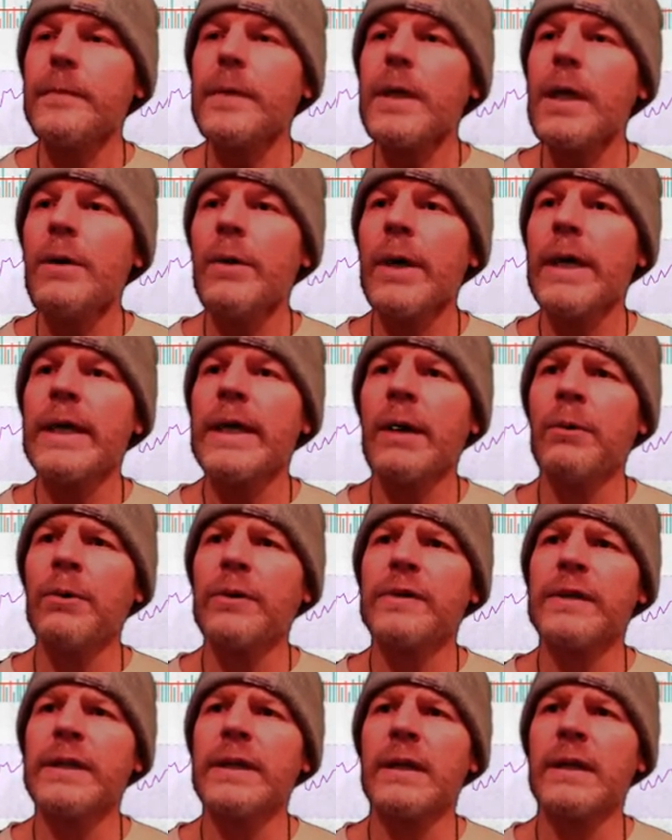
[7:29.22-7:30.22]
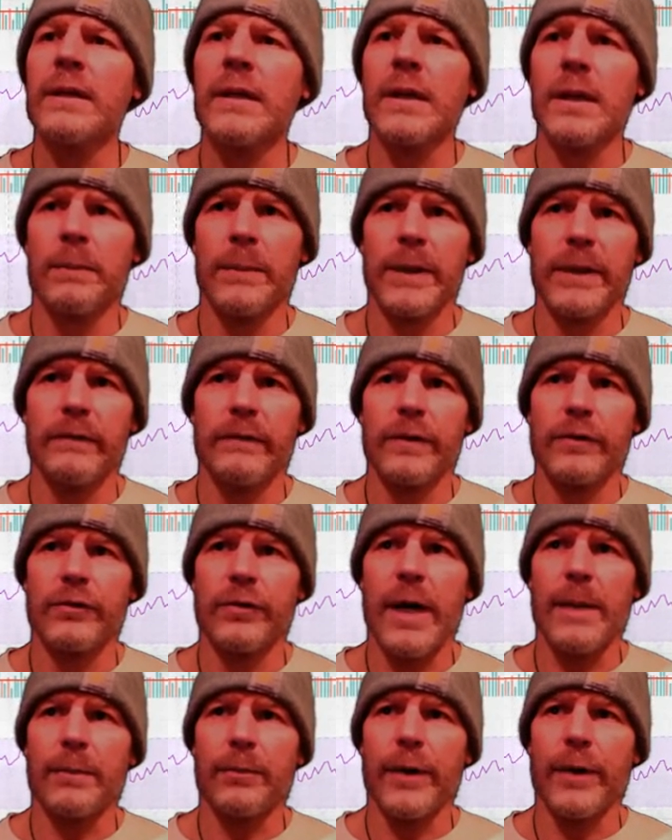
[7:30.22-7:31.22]
All right, now we're seeing a little bit of a
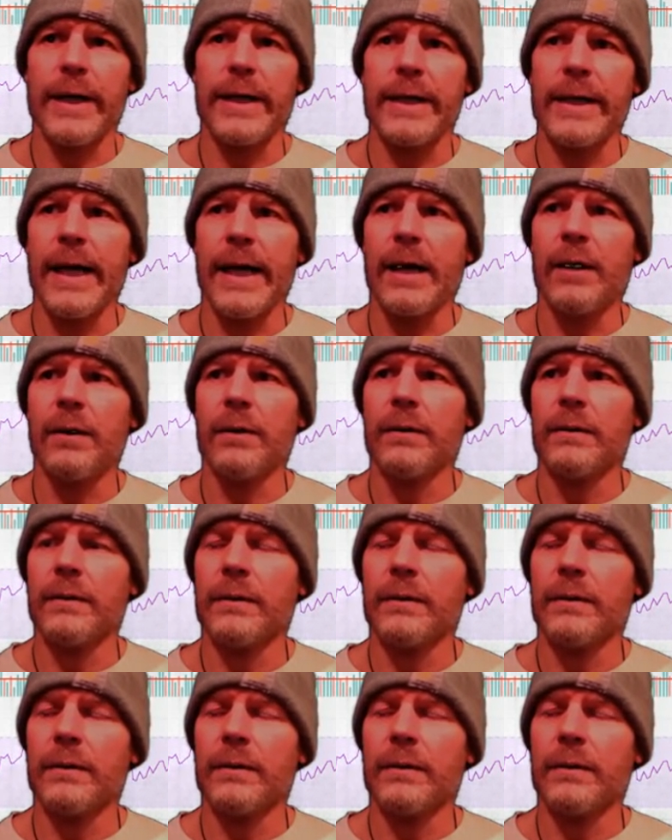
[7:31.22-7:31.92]
drop right now.